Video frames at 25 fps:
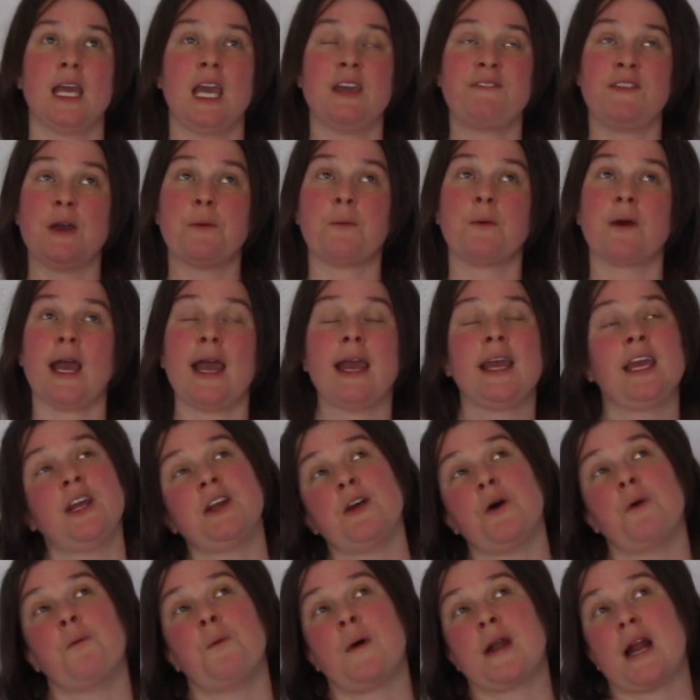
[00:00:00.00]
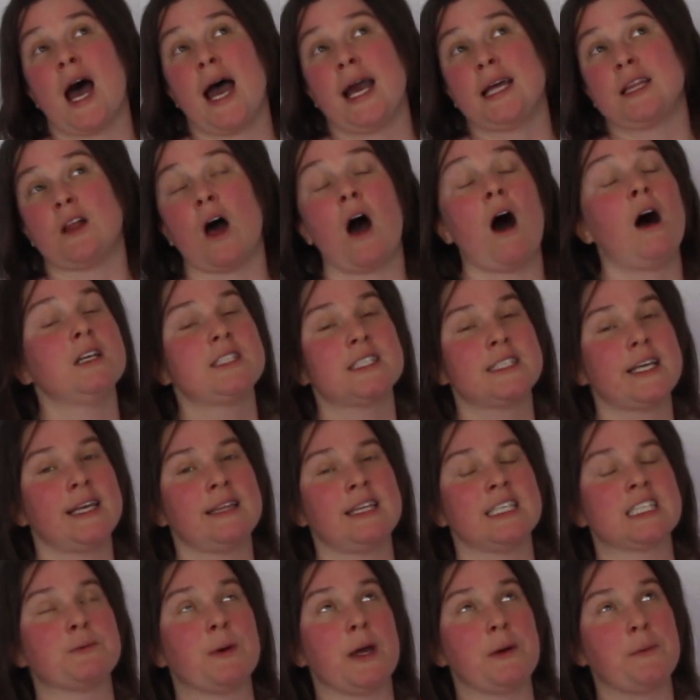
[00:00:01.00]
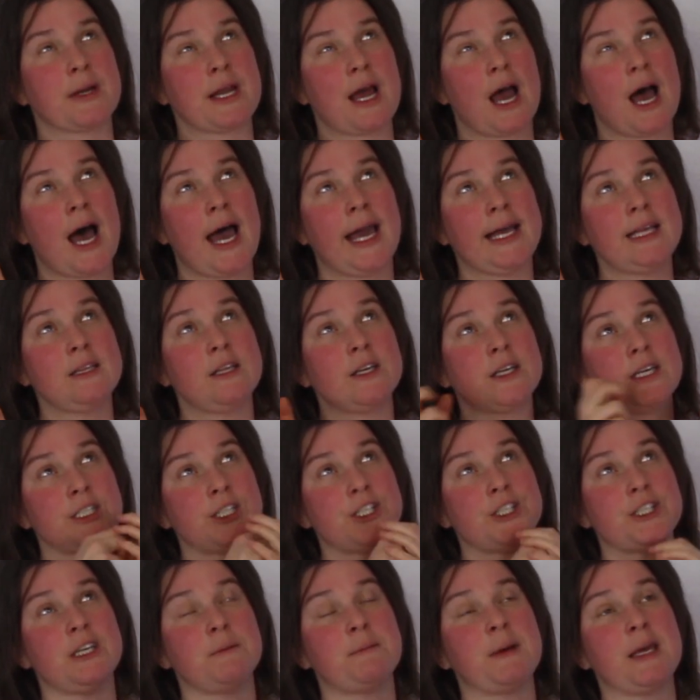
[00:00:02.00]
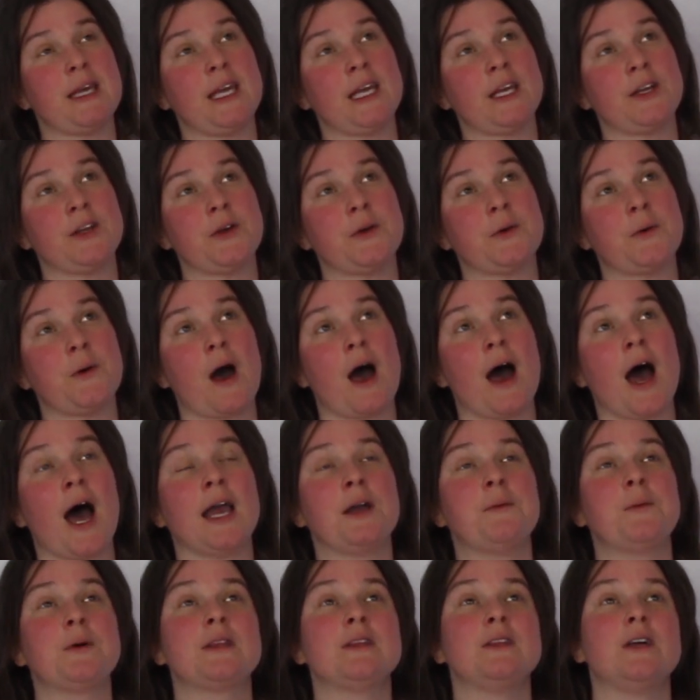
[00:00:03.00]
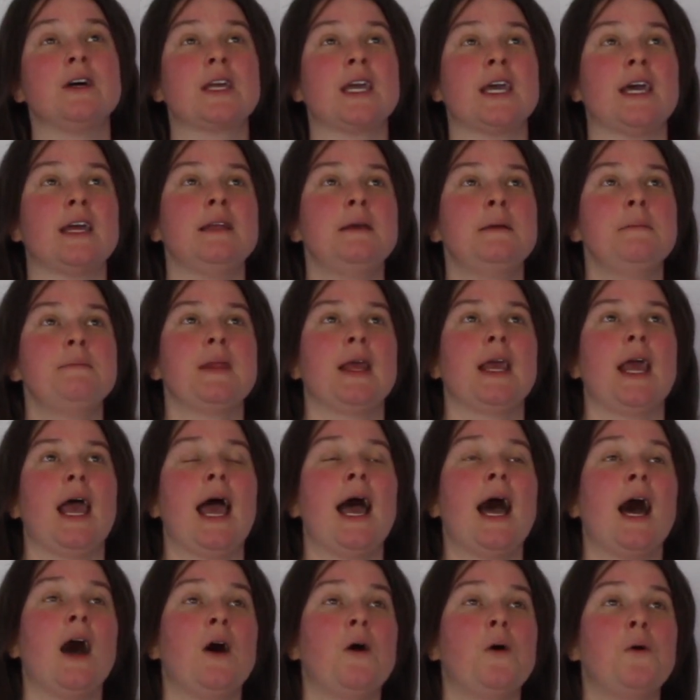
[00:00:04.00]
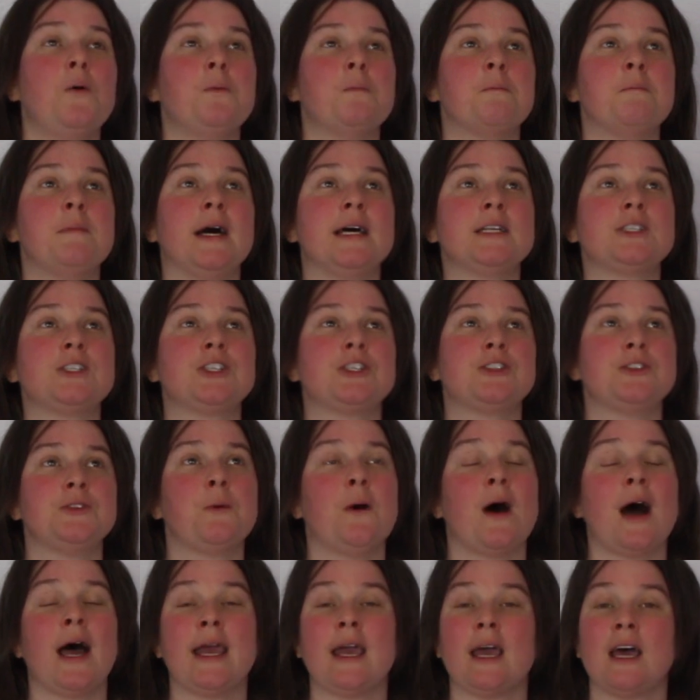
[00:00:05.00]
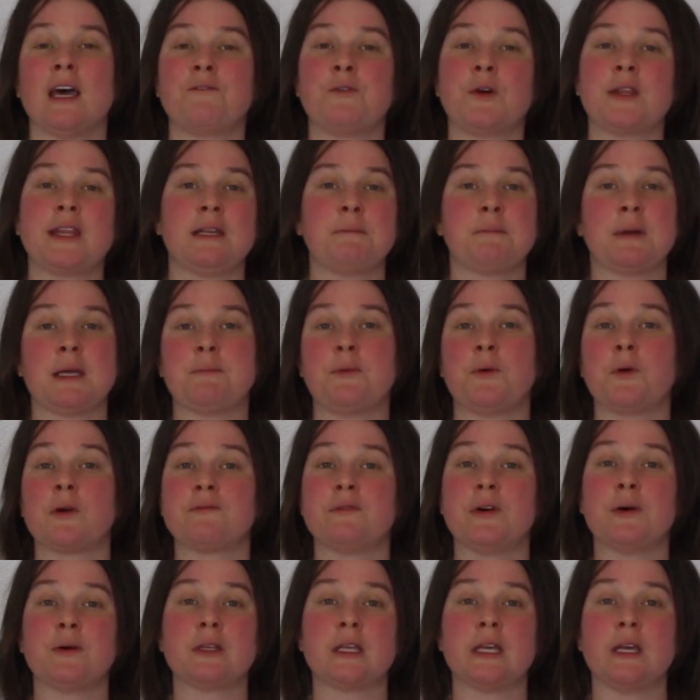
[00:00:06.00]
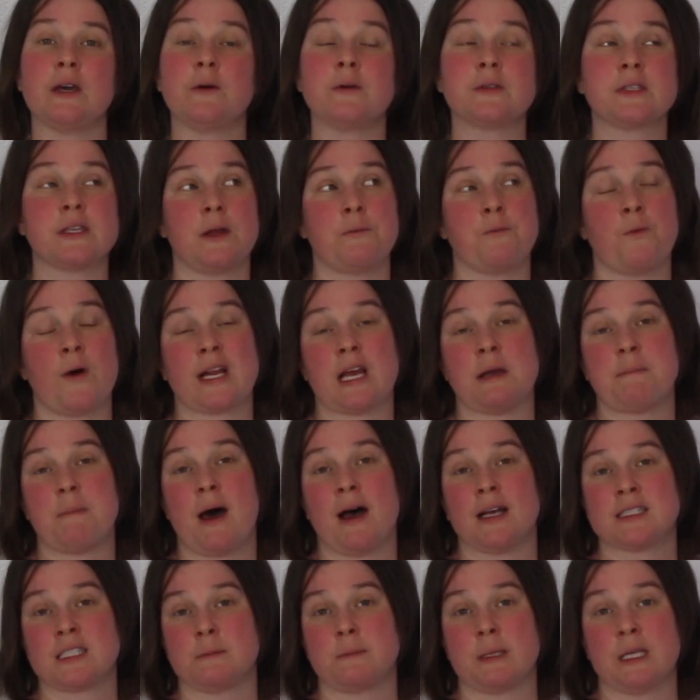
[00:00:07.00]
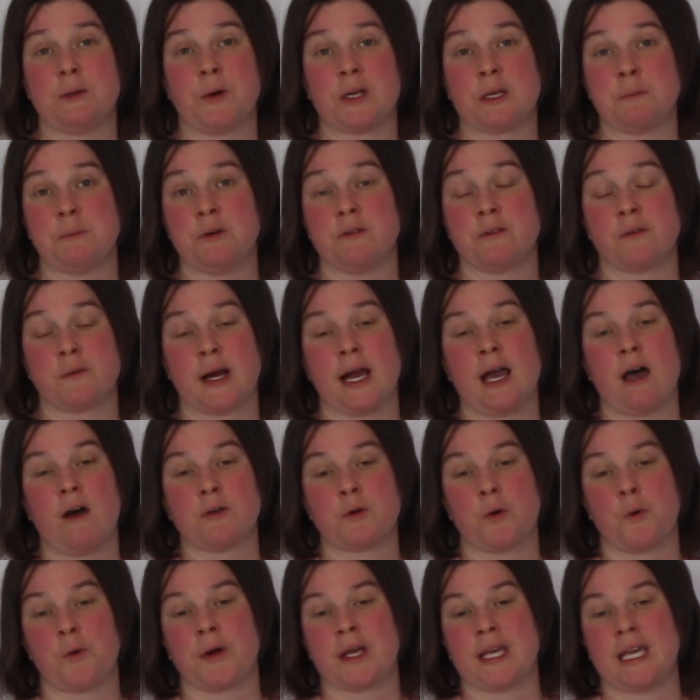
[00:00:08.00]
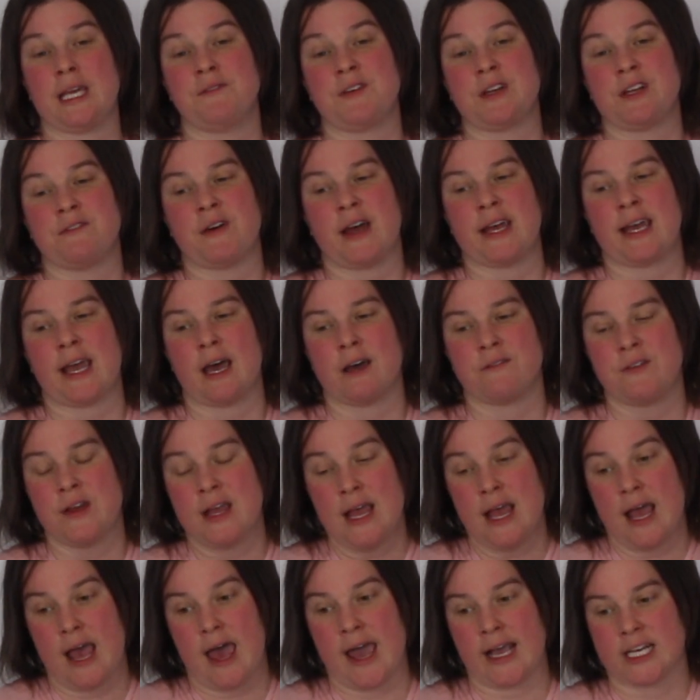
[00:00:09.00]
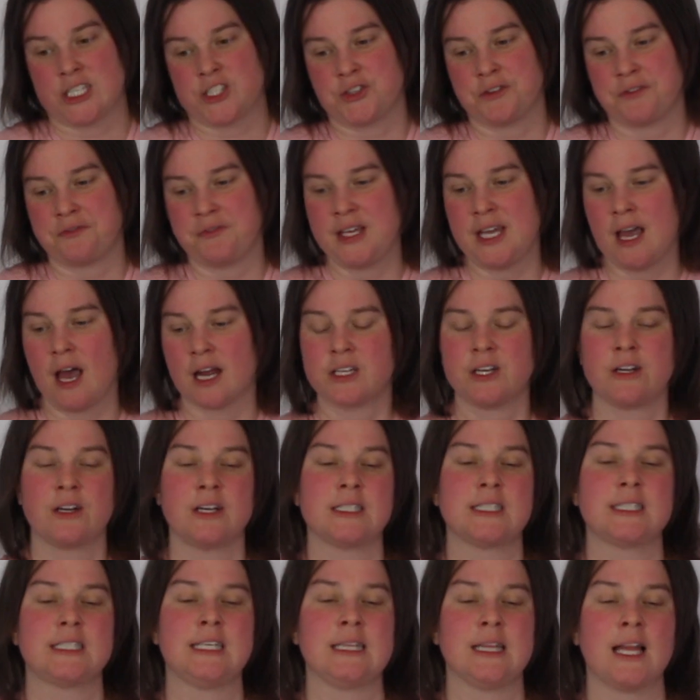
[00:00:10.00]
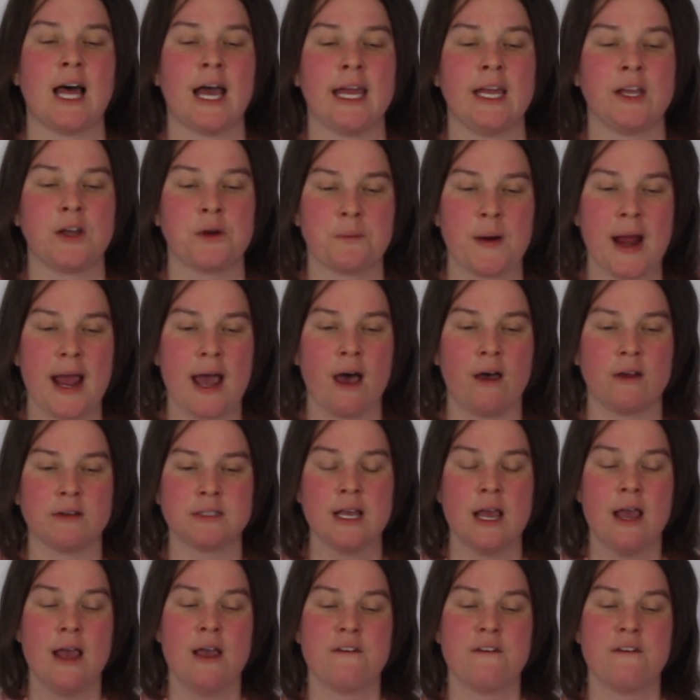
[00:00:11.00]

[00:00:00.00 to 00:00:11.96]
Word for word: If it were, you know, when I, I'll say it this way, when I look at Shiba Inu, I would look at how much do I have within my portfolios and what I possibly want to move around, or even if I have extra fiat currency lying around